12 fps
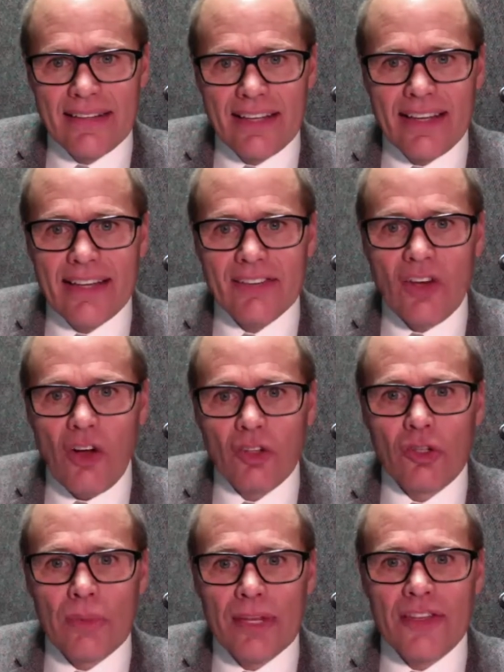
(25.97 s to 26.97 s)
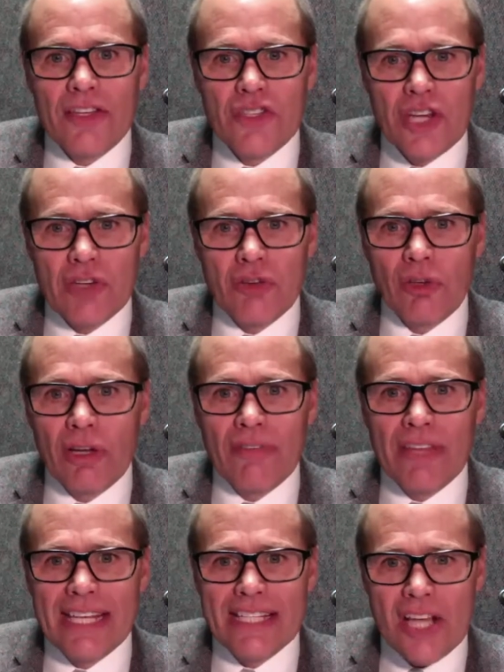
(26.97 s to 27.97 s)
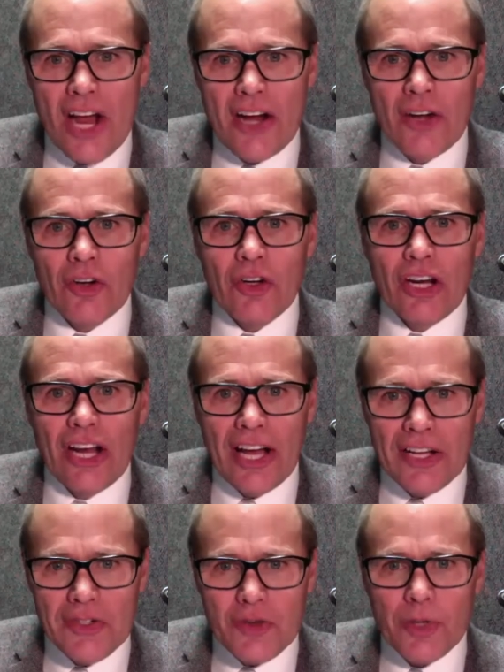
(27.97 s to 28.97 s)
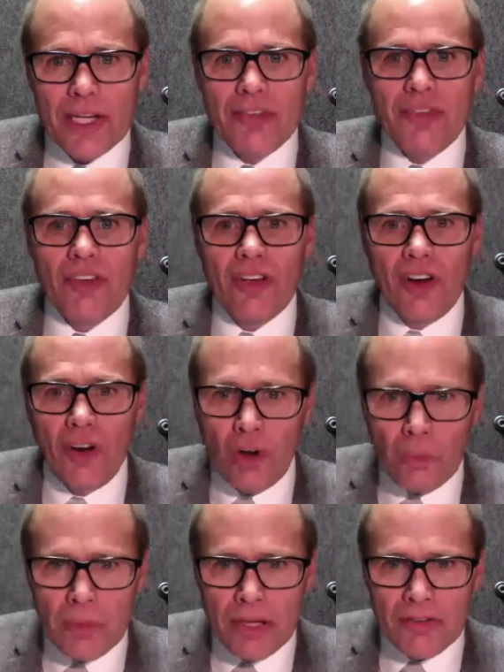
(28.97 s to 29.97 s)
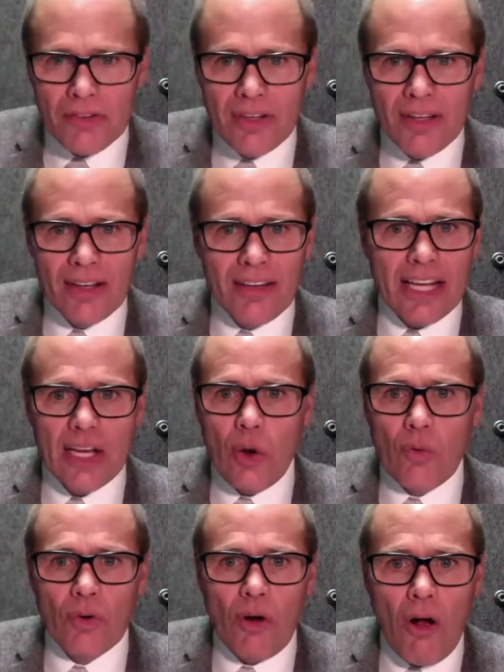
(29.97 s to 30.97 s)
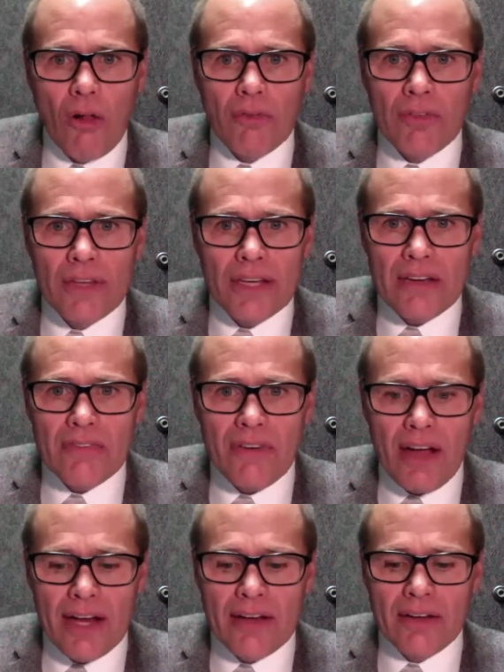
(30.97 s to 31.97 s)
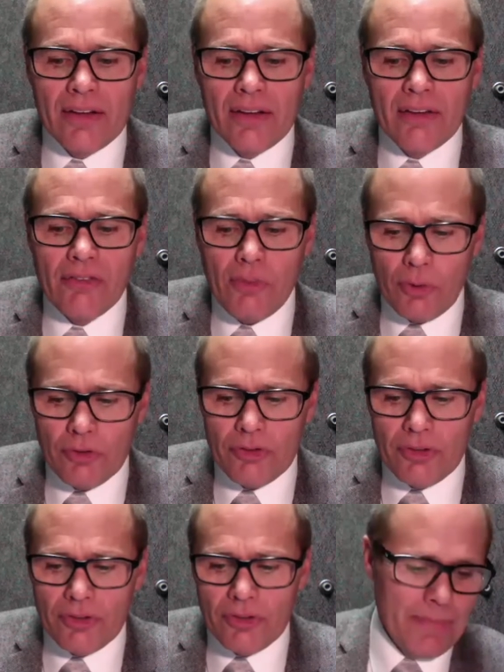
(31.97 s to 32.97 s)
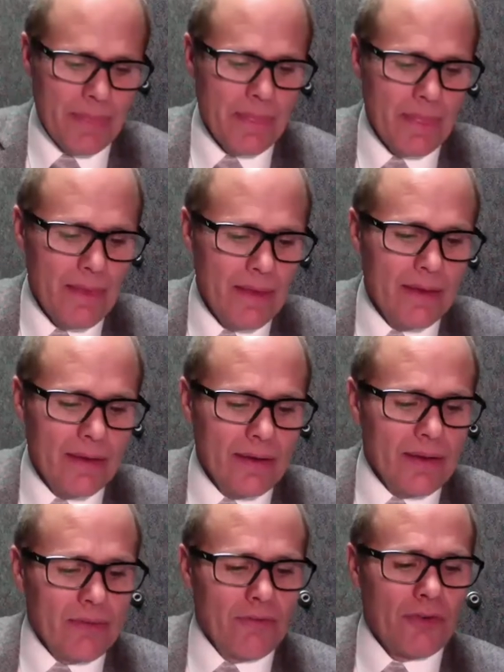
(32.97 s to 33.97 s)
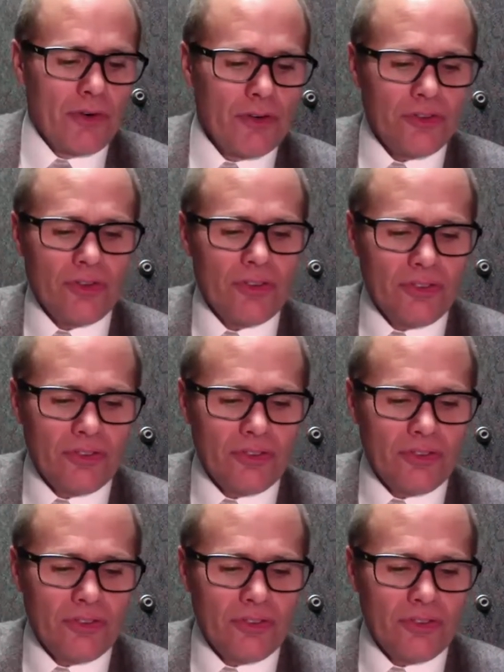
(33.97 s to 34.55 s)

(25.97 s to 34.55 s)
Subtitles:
he's called to be the general of the entire country's armies, taking over all of the Nephite forces. Verse